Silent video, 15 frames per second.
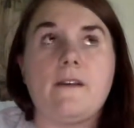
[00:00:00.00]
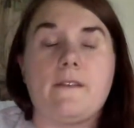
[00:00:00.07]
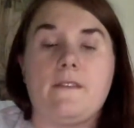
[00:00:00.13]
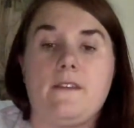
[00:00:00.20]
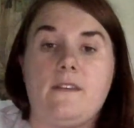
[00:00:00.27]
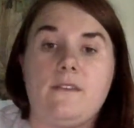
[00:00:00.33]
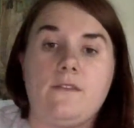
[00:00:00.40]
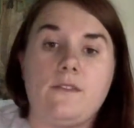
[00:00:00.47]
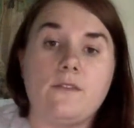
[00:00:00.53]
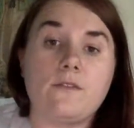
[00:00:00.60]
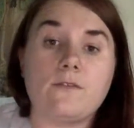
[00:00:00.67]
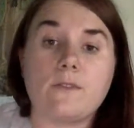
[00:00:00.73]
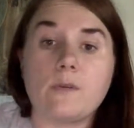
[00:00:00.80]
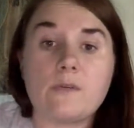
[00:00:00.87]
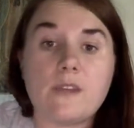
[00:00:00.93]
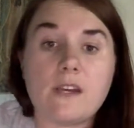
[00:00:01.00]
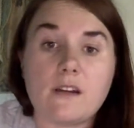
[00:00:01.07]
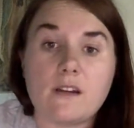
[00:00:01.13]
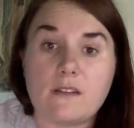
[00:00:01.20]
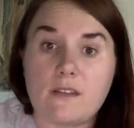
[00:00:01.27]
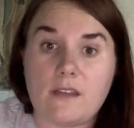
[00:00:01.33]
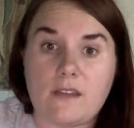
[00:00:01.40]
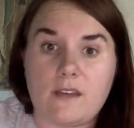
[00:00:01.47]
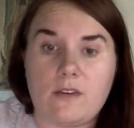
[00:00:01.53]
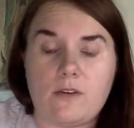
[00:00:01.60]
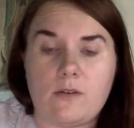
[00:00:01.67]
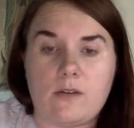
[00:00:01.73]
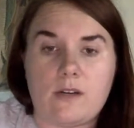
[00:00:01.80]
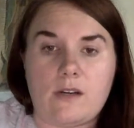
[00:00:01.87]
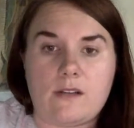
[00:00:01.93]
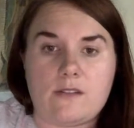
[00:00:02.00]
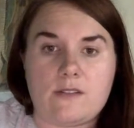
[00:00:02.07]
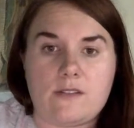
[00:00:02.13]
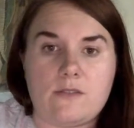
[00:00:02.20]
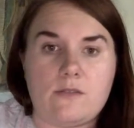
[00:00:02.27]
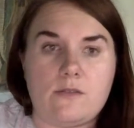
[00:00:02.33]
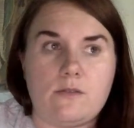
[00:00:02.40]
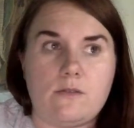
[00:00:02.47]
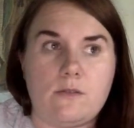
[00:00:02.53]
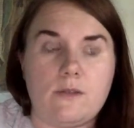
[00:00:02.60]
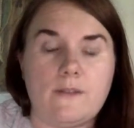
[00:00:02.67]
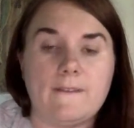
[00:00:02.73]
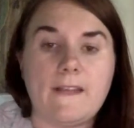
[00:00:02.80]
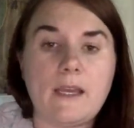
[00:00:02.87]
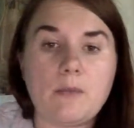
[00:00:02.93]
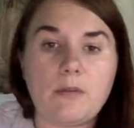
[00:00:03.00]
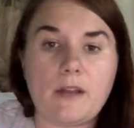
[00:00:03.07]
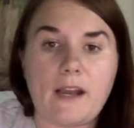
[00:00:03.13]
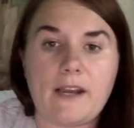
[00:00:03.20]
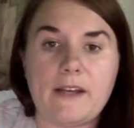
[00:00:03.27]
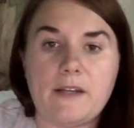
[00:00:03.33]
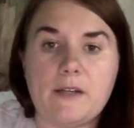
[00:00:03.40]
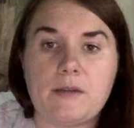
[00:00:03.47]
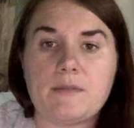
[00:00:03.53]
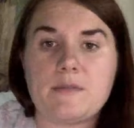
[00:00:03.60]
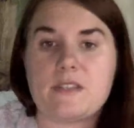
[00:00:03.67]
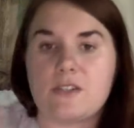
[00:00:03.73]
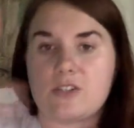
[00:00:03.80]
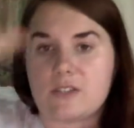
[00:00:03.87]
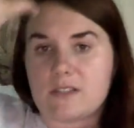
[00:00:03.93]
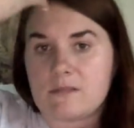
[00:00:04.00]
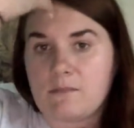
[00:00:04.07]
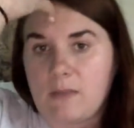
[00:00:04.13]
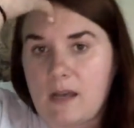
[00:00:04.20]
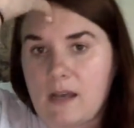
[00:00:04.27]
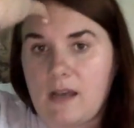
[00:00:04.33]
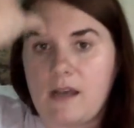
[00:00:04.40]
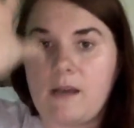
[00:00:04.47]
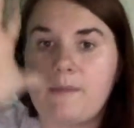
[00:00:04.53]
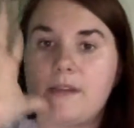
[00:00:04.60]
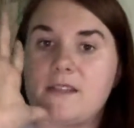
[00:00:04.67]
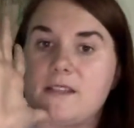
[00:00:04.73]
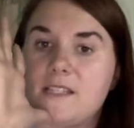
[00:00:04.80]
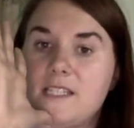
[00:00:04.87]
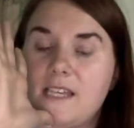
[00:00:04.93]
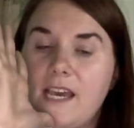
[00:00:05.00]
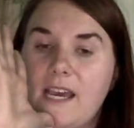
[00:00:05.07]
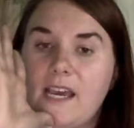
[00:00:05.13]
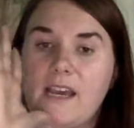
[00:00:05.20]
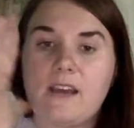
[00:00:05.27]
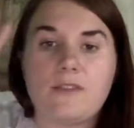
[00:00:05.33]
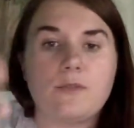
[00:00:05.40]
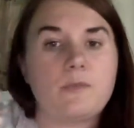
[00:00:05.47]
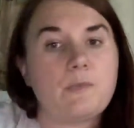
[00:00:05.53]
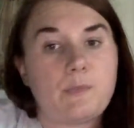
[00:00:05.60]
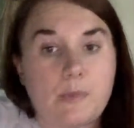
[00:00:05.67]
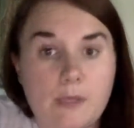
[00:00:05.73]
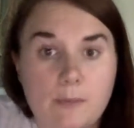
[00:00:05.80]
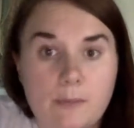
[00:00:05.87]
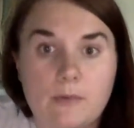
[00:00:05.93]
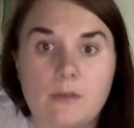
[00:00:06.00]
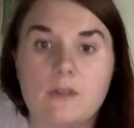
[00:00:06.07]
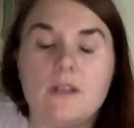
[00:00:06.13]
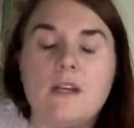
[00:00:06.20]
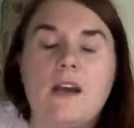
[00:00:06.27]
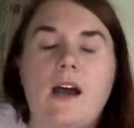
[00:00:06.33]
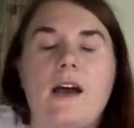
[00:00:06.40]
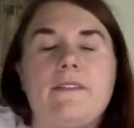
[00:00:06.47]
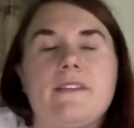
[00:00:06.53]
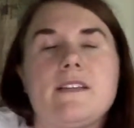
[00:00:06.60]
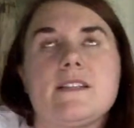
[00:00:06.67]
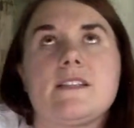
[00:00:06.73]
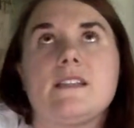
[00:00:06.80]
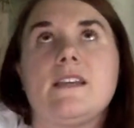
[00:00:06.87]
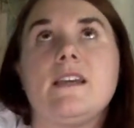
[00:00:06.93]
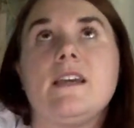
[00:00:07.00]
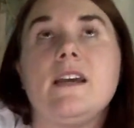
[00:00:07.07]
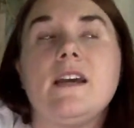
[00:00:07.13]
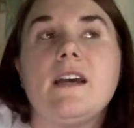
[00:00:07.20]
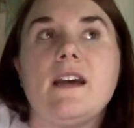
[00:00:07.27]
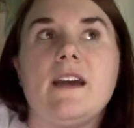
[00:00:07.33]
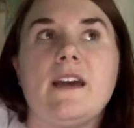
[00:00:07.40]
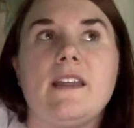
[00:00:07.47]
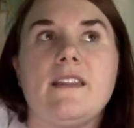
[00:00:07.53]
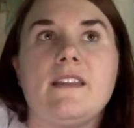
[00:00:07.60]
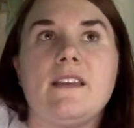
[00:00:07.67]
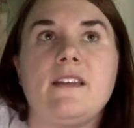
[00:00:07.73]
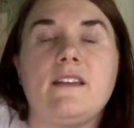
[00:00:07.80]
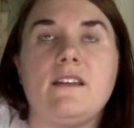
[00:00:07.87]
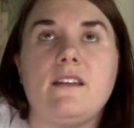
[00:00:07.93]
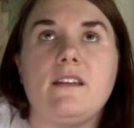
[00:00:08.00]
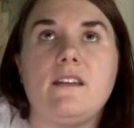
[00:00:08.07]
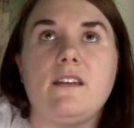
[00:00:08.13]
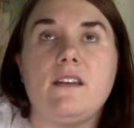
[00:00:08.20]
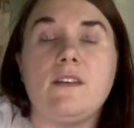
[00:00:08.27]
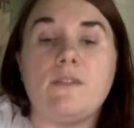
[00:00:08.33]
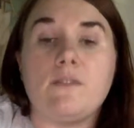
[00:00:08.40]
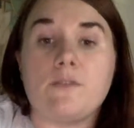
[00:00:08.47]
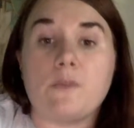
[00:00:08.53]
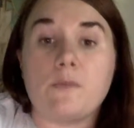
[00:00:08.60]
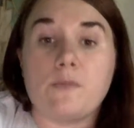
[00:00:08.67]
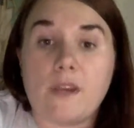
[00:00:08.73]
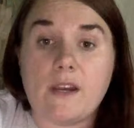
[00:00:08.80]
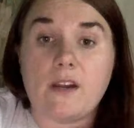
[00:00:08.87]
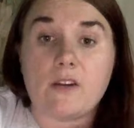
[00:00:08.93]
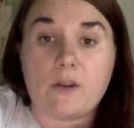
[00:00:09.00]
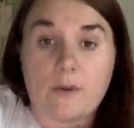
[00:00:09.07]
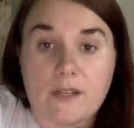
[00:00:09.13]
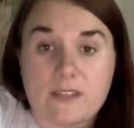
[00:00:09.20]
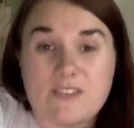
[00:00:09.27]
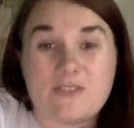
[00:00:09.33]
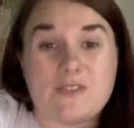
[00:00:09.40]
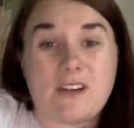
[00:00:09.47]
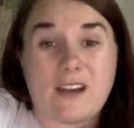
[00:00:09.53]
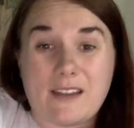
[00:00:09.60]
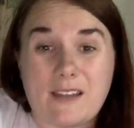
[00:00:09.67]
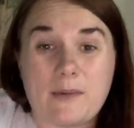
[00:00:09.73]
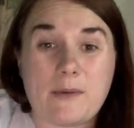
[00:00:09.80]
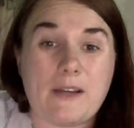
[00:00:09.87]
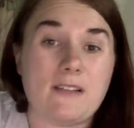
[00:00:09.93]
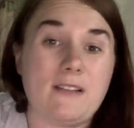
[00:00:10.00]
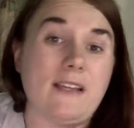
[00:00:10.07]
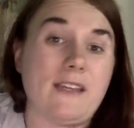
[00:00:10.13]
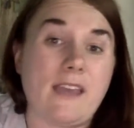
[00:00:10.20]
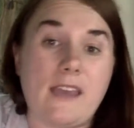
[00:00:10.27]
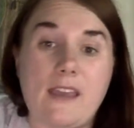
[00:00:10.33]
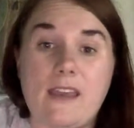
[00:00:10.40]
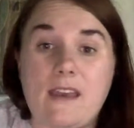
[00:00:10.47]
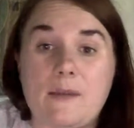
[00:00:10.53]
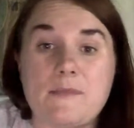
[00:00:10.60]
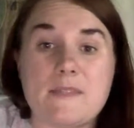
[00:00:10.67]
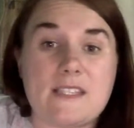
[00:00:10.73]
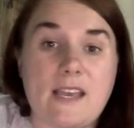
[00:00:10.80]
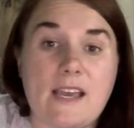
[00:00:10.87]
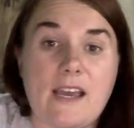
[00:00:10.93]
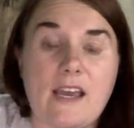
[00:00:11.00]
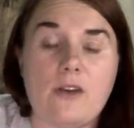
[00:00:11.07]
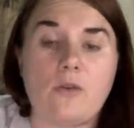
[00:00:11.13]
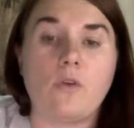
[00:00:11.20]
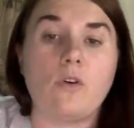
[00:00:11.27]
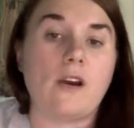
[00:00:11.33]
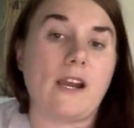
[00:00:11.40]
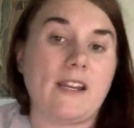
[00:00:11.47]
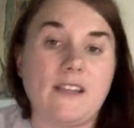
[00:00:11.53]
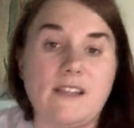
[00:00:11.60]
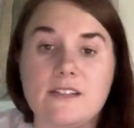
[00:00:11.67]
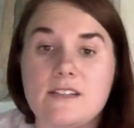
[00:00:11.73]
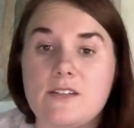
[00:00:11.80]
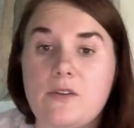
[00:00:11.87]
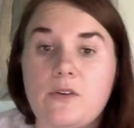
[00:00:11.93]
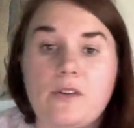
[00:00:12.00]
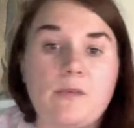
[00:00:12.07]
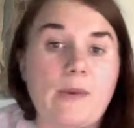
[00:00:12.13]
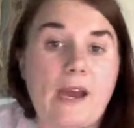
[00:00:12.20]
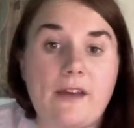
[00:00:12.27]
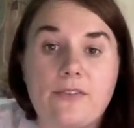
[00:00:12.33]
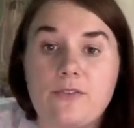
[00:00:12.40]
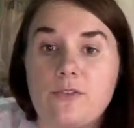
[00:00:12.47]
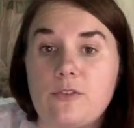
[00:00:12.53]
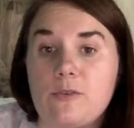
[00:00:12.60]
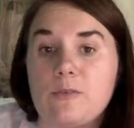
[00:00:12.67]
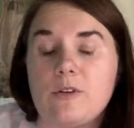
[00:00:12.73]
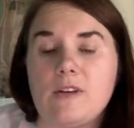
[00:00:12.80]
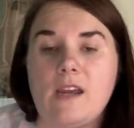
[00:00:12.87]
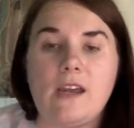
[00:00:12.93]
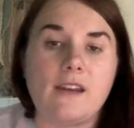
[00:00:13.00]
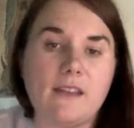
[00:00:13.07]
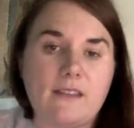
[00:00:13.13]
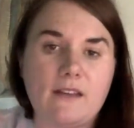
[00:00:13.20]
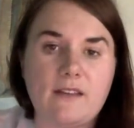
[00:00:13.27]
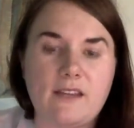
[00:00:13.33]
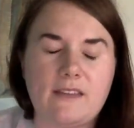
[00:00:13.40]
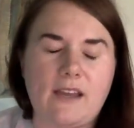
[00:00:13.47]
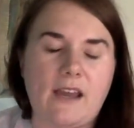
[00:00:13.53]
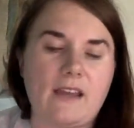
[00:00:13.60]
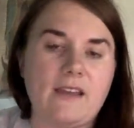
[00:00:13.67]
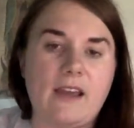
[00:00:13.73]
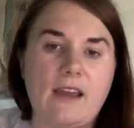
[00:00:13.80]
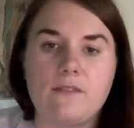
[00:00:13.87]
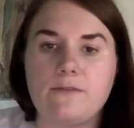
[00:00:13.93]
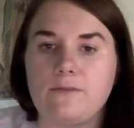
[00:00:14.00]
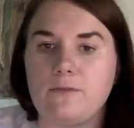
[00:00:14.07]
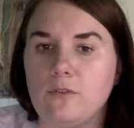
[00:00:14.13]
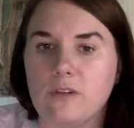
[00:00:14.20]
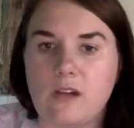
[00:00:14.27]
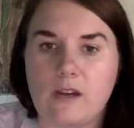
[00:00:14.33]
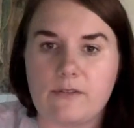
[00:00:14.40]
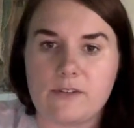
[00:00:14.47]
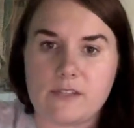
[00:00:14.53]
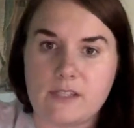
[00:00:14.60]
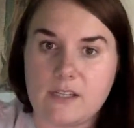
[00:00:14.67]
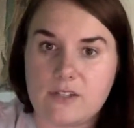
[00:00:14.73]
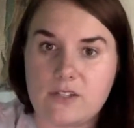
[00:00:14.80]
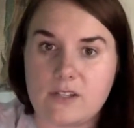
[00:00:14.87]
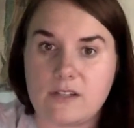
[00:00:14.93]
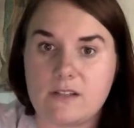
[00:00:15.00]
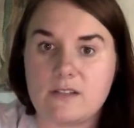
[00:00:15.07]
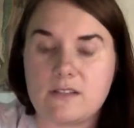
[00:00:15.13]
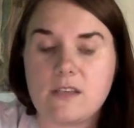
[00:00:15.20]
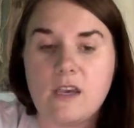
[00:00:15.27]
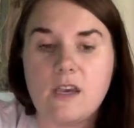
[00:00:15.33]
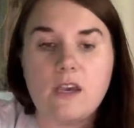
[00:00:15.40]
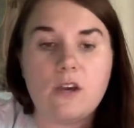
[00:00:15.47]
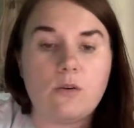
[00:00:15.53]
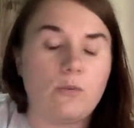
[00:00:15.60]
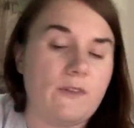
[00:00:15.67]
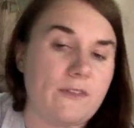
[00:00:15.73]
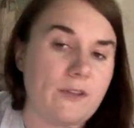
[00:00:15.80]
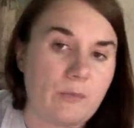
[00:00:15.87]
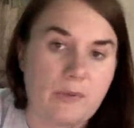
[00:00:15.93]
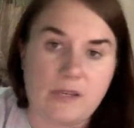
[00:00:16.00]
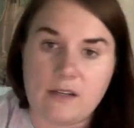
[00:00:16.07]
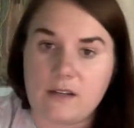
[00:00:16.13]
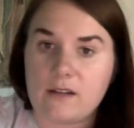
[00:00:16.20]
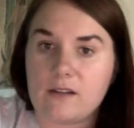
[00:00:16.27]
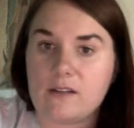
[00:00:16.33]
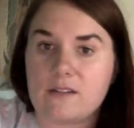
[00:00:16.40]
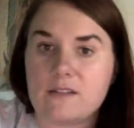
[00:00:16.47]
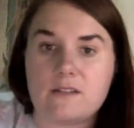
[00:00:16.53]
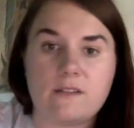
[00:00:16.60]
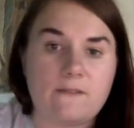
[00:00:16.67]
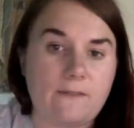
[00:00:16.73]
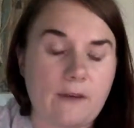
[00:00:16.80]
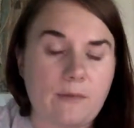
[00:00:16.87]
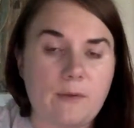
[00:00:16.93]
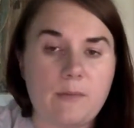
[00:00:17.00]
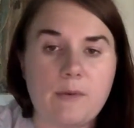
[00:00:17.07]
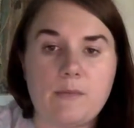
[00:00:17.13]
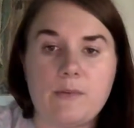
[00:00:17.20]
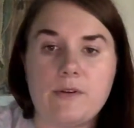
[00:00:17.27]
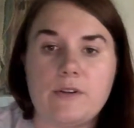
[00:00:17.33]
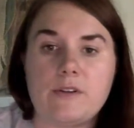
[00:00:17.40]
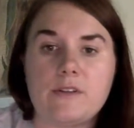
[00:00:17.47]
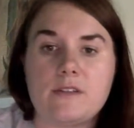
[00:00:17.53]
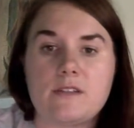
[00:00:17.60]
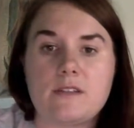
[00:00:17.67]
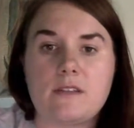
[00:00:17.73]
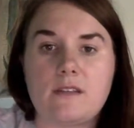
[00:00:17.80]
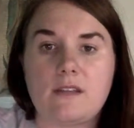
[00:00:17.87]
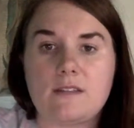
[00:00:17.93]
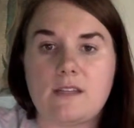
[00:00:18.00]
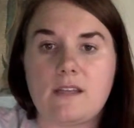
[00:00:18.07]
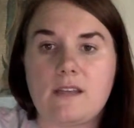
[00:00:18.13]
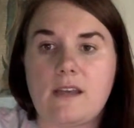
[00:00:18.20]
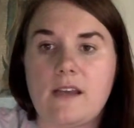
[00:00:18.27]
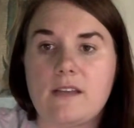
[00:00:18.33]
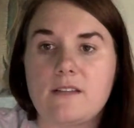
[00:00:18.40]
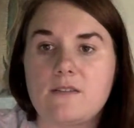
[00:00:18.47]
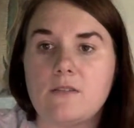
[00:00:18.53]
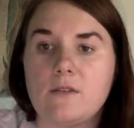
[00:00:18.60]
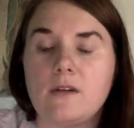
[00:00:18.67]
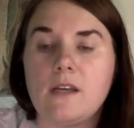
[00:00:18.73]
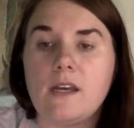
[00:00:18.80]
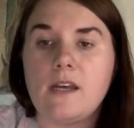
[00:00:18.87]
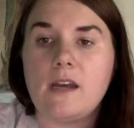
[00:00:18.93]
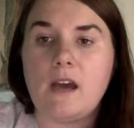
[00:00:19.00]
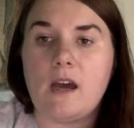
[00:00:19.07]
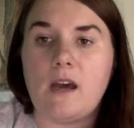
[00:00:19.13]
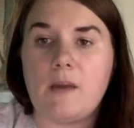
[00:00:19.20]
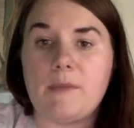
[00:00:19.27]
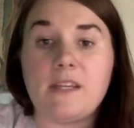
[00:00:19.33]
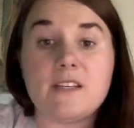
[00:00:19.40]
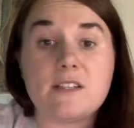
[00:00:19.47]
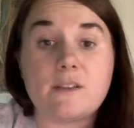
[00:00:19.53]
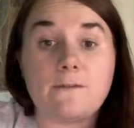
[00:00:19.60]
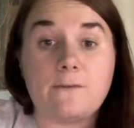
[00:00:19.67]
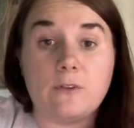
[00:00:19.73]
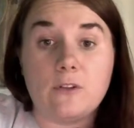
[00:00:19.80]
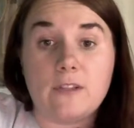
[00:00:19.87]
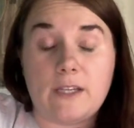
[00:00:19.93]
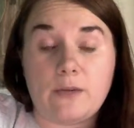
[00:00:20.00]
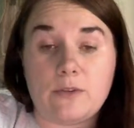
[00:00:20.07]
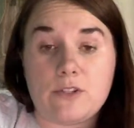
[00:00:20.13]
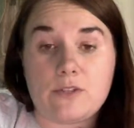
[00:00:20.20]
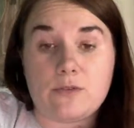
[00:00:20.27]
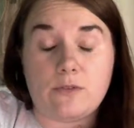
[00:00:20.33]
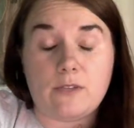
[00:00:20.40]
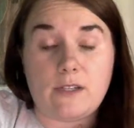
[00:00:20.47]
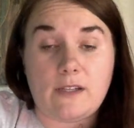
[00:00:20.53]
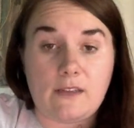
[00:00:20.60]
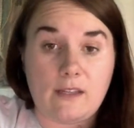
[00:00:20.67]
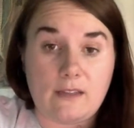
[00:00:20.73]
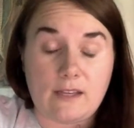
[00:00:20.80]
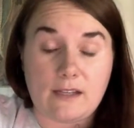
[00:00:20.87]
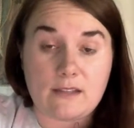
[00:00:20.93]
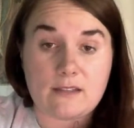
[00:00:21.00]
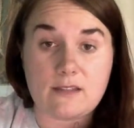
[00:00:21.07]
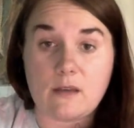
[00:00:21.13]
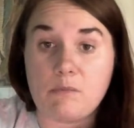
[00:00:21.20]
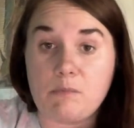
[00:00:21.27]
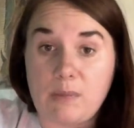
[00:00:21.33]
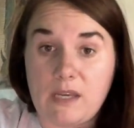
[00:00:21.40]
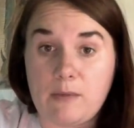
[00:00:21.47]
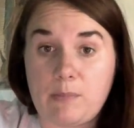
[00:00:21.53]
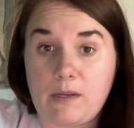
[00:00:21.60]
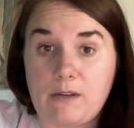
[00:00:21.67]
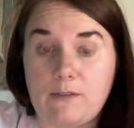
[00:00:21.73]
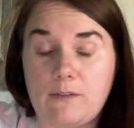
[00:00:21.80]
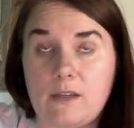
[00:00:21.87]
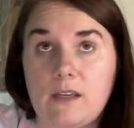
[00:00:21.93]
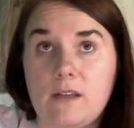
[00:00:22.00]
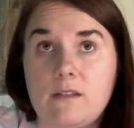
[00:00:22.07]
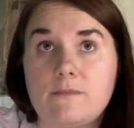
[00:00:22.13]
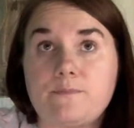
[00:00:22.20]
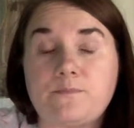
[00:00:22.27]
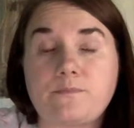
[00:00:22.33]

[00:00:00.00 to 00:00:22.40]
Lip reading: Then from there, they can go on to label items such as mom and dad, people, obviously. And then even from there, go into talking about like, hey, I'm sad, or I need to go to the bathroom, or anything like that, and have full conversations with their peers, family members, things like that. So it is a full language tool, and I think that's a big benefit.